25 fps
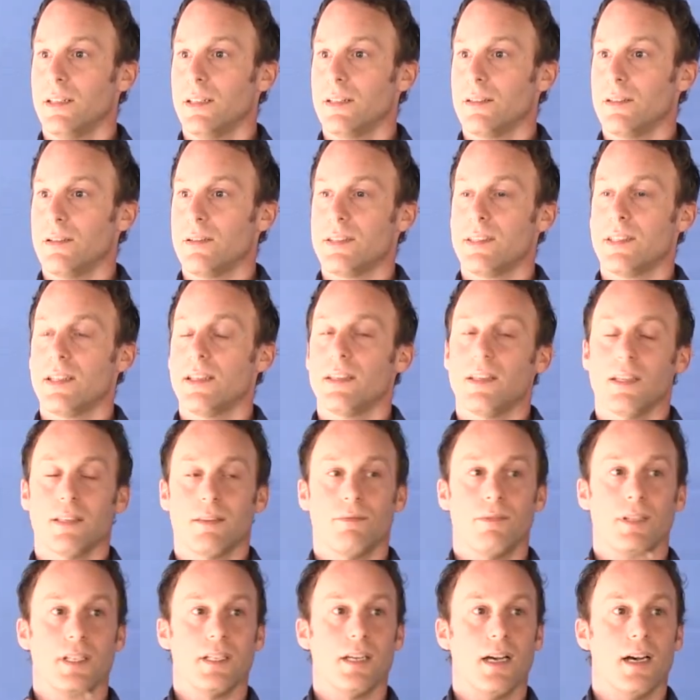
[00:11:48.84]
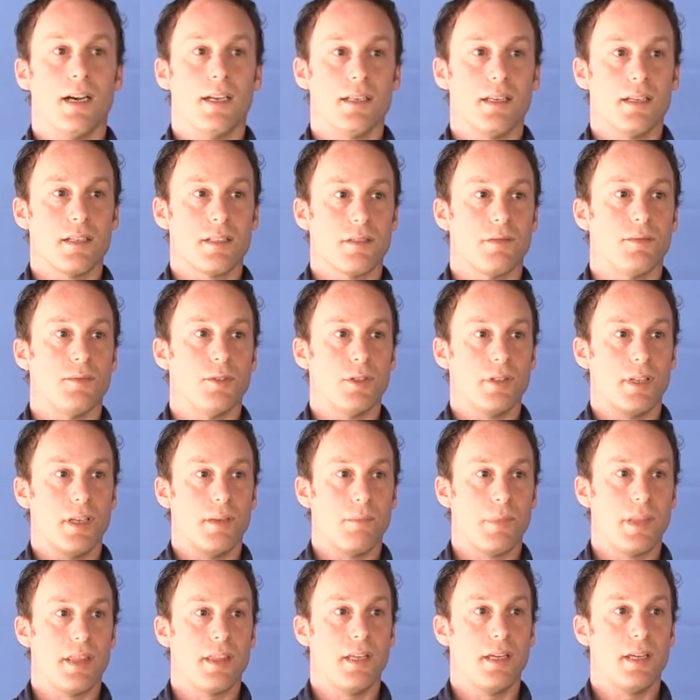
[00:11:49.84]
To see that regardless of what
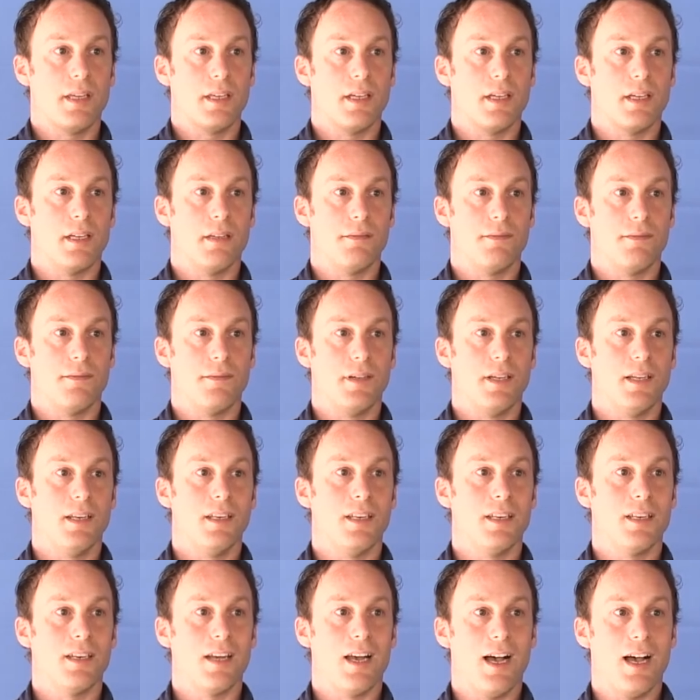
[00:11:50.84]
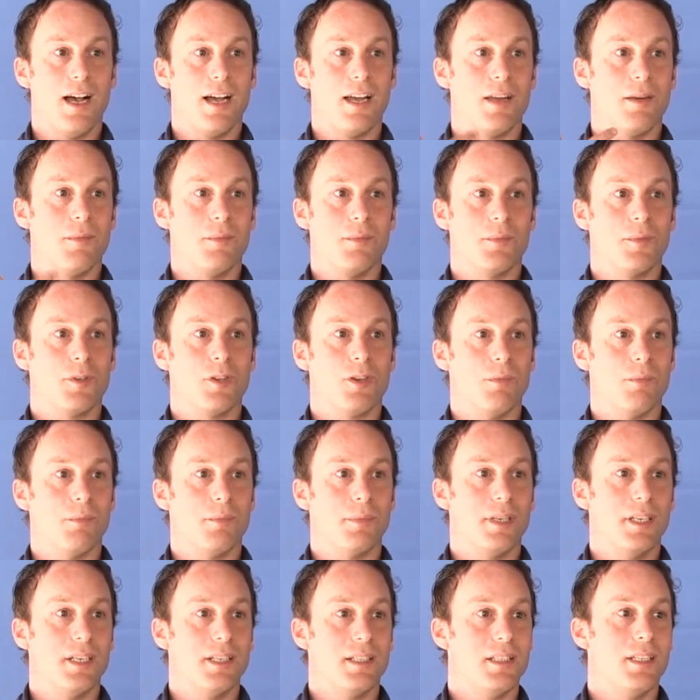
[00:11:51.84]
I'm thinking and feeling, I am
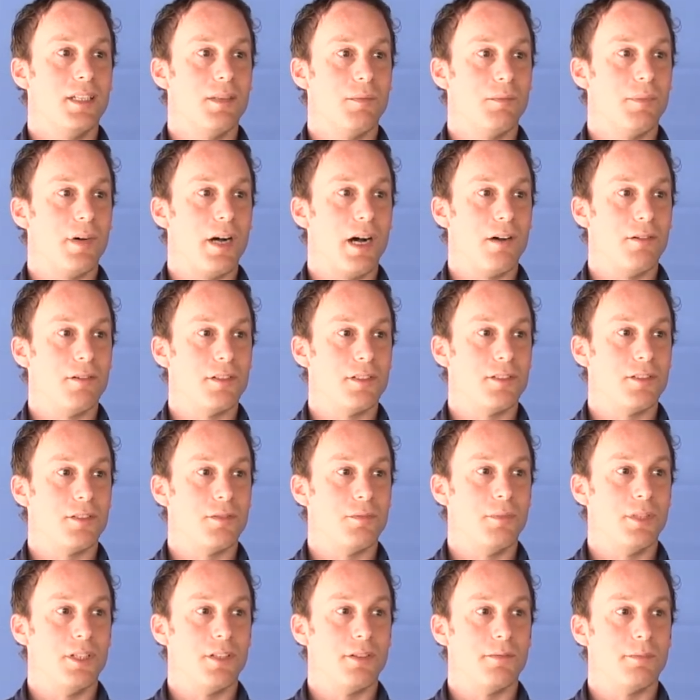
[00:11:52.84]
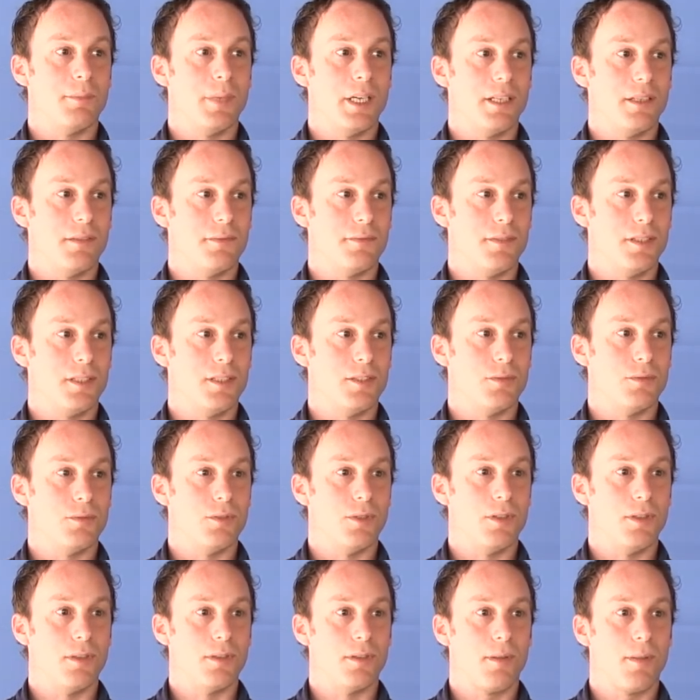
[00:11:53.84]
completely empowered to be of benefit to
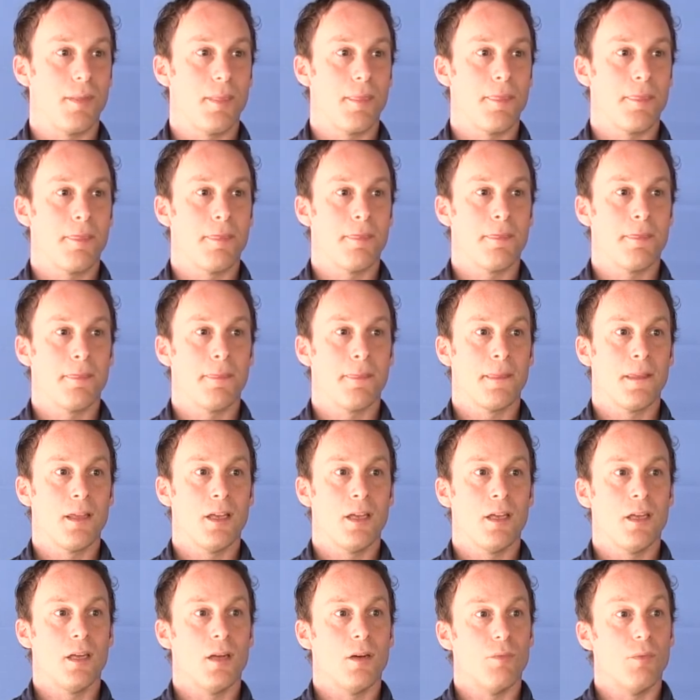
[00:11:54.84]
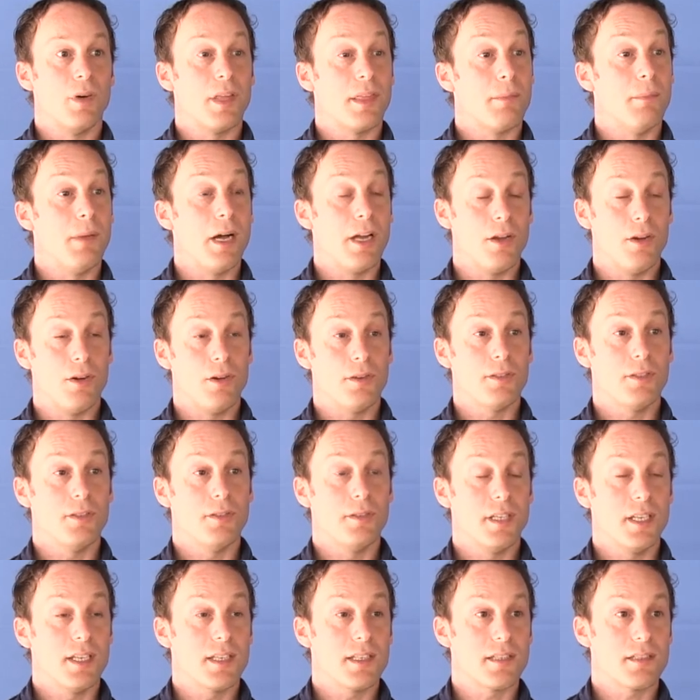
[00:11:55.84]
all. With my own
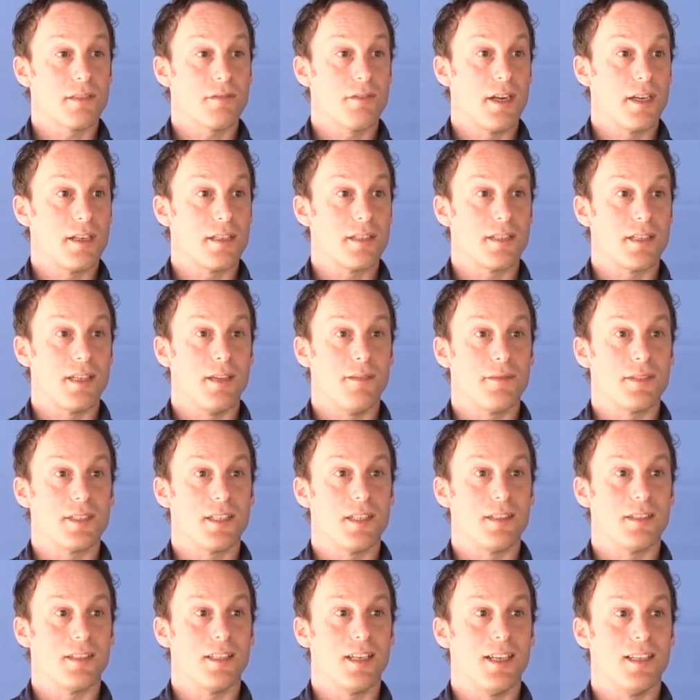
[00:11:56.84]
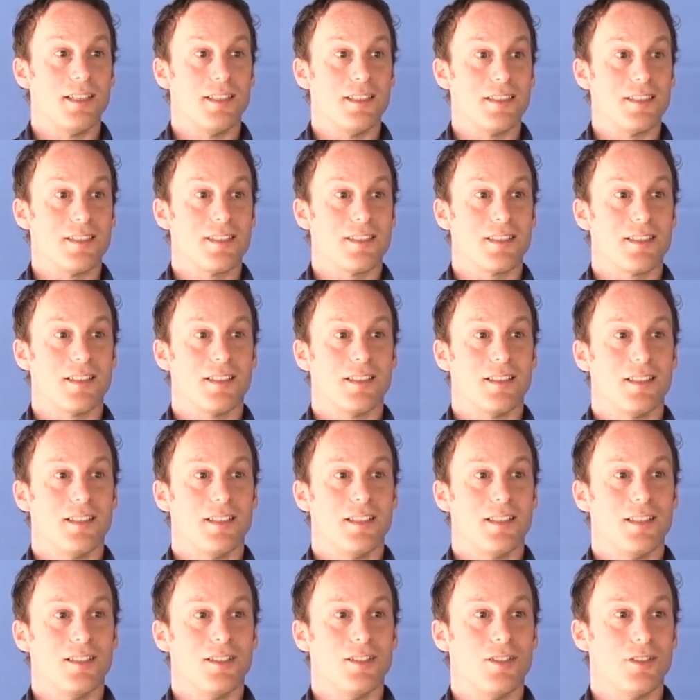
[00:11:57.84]
unique strengths, gifts, and talents,
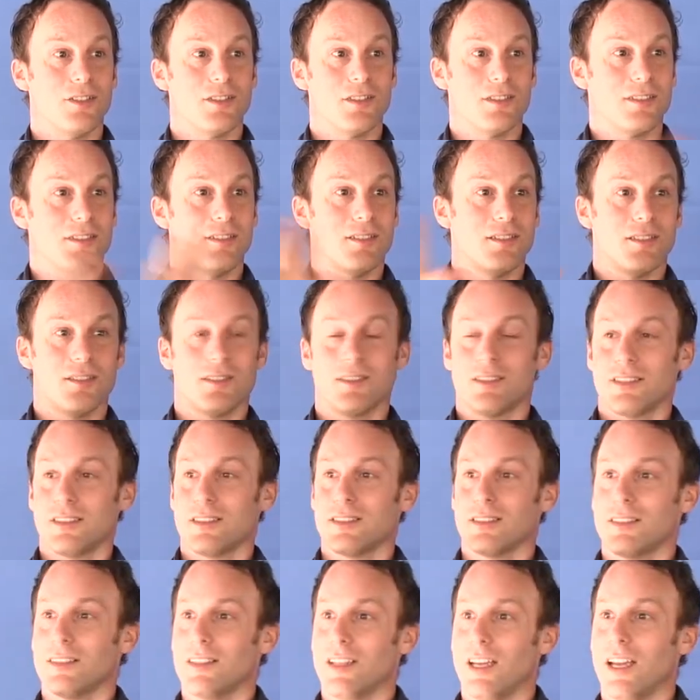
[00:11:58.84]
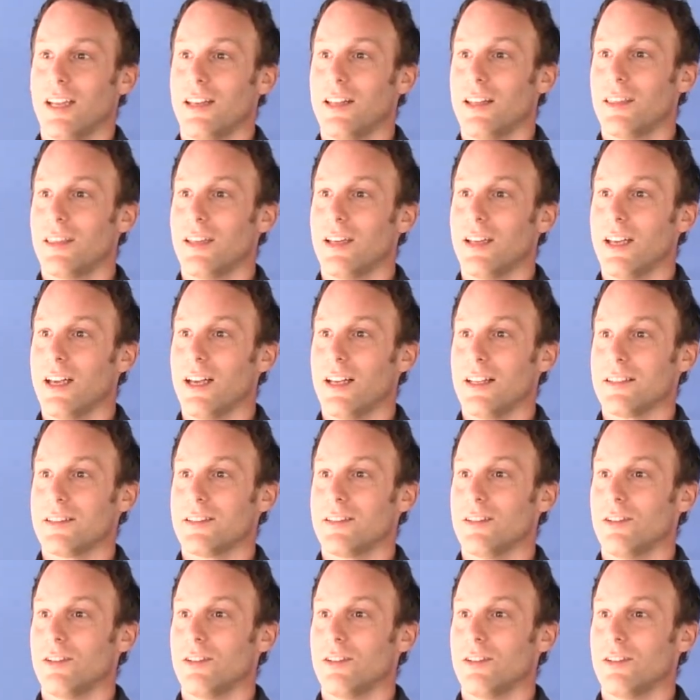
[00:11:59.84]
not, not anything else,